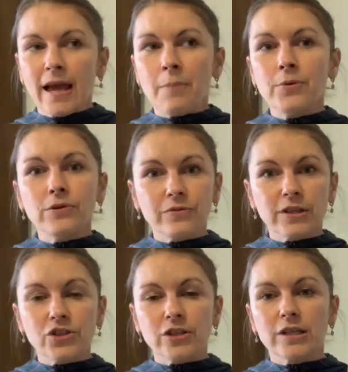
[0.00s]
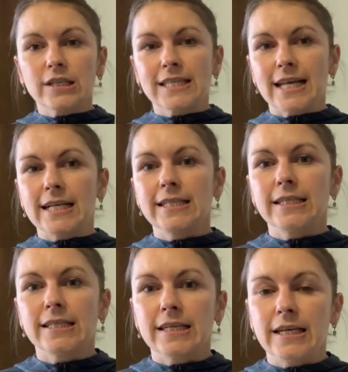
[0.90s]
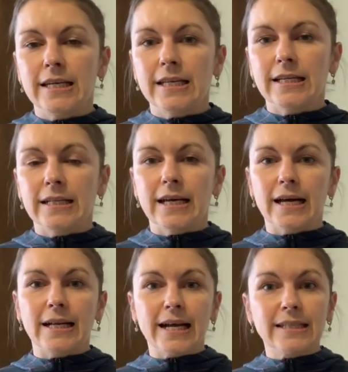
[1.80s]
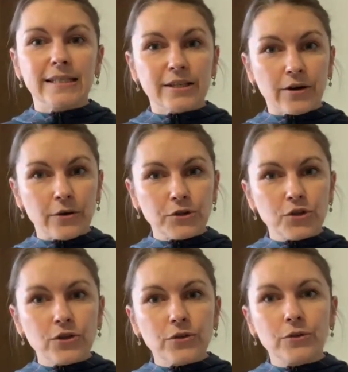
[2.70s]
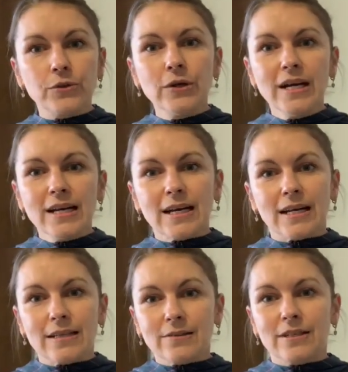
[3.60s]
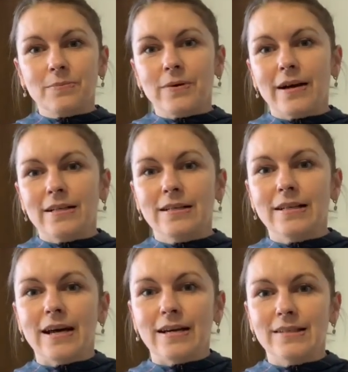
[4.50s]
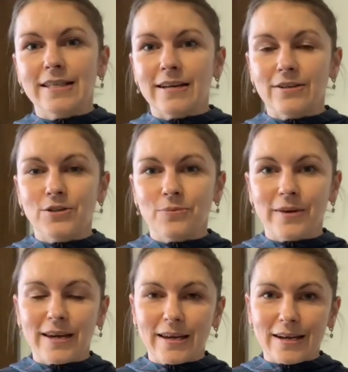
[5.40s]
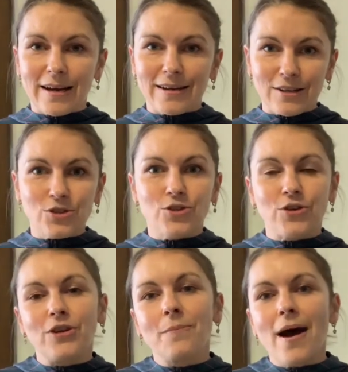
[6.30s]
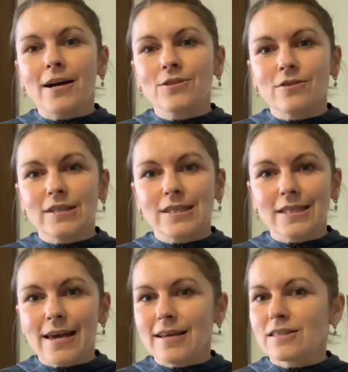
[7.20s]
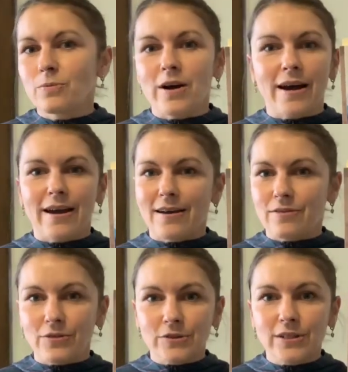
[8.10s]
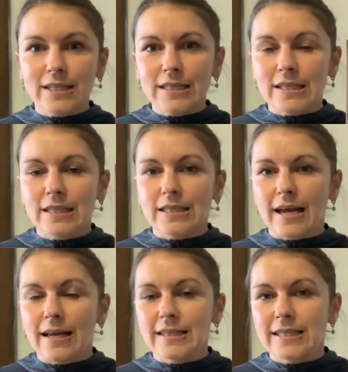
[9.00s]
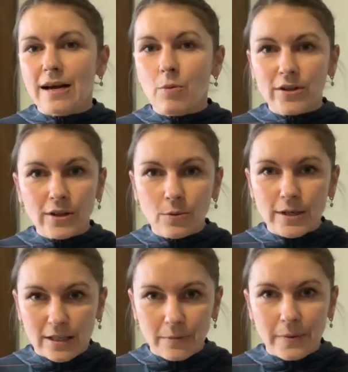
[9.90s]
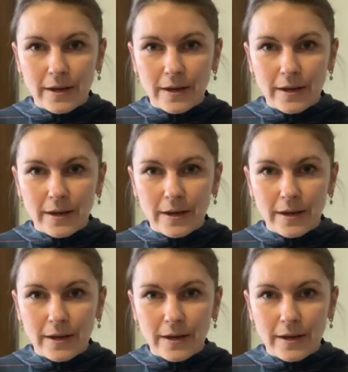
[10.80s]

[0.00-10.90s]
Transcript: Upon finishing his studies in 1902, Kahlil Gibran started to make his journey back to the States via a few cities, and when he was in